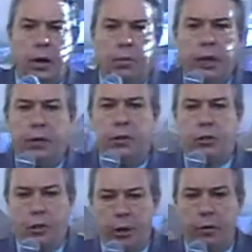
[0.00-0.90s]
be the
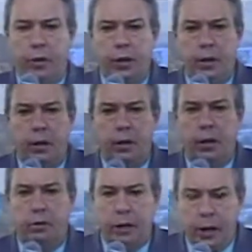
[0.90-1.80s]
servant
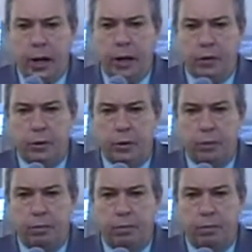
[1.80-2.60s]
of Christ.